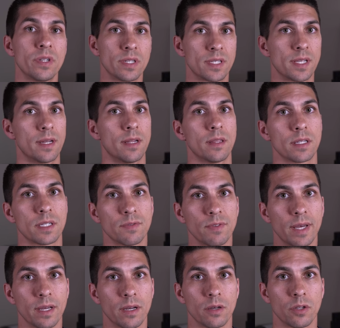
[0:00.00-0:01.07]
to setting this
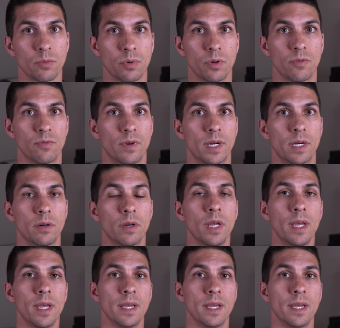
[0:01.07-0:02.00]
flat color profile